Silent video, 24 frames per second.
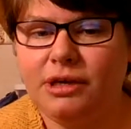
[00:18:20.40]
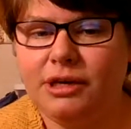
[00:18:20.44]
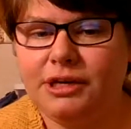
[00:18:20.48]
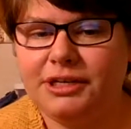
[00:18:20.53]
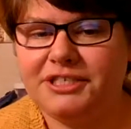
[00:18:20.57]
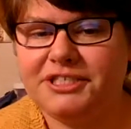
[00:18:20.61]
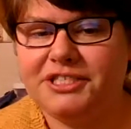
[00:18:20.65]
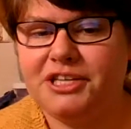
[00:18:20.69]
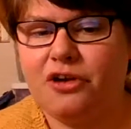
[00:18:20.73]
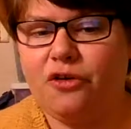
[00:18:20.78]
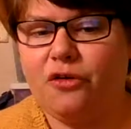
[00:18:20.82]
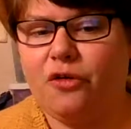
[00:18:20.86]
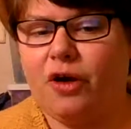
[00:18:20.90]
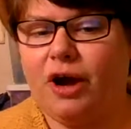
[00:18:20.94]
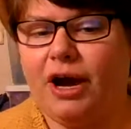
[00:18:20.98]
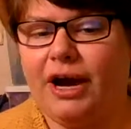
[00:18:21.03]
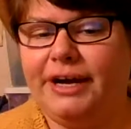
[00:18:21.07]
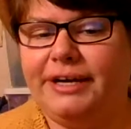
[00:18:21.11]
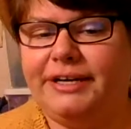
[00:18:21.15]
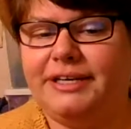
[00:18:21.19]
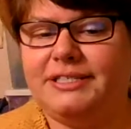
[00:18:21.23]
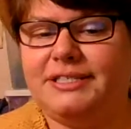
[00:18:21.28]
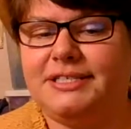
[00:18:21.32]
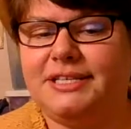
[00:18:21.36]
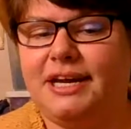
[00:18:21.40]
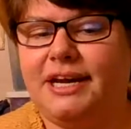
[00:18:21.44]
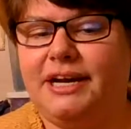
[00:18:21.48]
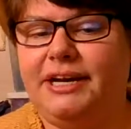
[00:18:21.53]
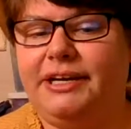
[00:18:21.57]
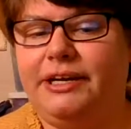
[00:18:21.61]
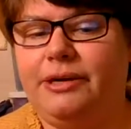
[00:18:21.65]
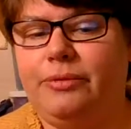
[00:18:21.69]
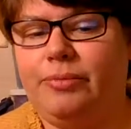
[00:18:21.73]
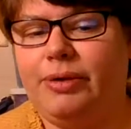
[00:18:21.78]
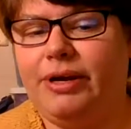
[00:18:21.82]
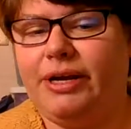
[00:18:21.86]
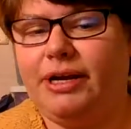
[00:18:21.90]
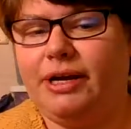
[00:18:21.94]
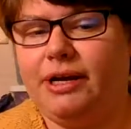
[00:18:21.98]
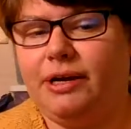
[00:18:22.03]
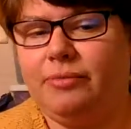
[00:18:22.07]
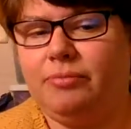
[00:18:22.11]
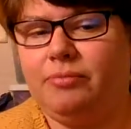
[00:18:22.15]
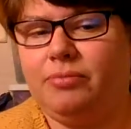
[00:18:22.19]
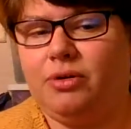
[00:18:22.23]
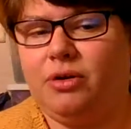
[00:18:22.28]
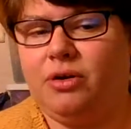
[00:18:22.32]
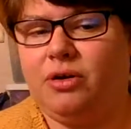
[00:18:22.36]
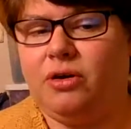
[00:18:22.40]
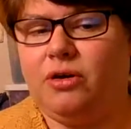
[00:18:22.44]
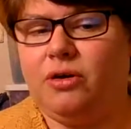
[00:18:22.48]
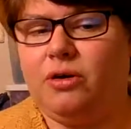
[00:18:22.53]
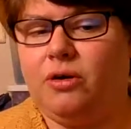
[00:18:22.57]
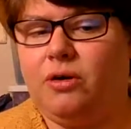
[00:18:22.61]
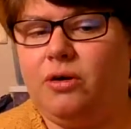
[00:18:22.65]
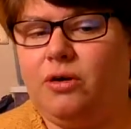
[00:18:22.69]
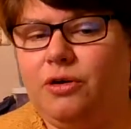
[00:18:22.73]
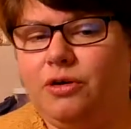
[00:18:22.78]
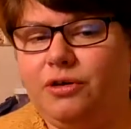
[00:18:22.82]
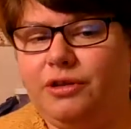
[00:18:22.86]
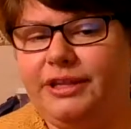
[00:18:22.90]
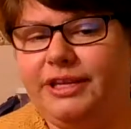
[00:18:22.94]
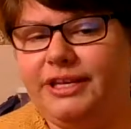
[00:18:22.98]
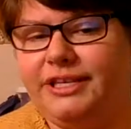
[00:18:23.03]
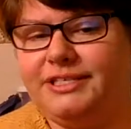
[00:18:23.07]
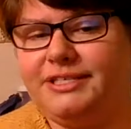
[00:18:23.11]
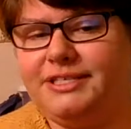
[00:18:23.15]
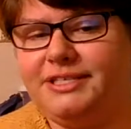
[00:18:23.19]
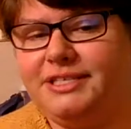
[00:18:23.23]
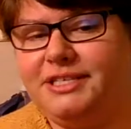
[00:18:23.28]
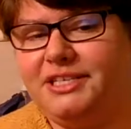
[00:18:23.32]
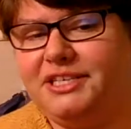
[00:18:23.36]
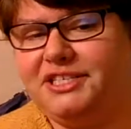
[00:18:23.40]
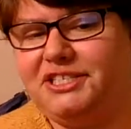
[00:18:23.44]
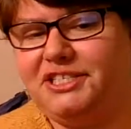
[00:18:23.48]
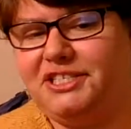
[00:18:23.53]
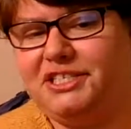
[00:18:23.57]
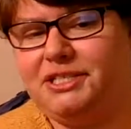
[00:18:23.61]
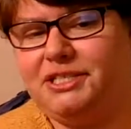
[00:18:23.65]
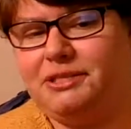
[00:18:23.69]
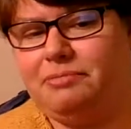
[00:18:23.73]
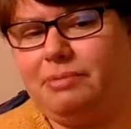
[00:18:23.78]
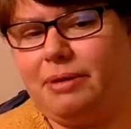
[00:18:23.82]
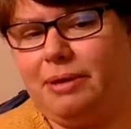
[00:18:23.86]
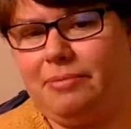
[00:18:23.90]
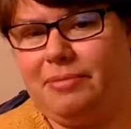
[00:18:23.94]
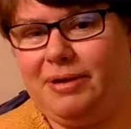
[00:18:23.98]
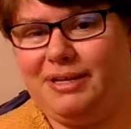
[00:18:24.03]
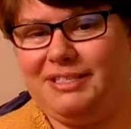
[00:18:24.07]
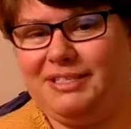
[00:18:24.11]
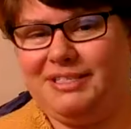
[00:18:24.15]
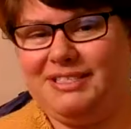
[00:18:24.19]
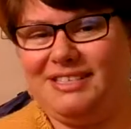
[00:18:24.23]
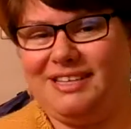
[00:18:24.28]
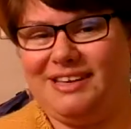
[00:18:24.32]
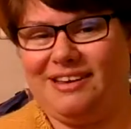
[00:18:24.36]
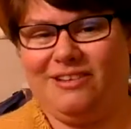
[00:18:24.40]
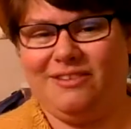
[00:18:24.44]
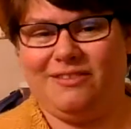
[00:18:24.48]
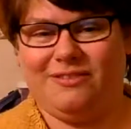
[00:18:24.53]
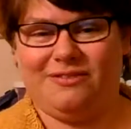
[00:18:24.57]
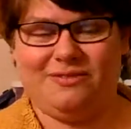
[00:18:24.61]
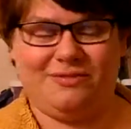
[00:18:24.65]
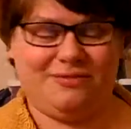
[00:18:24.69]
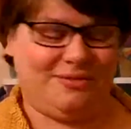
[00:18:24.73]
So I decided to pick up all these stitches by myself.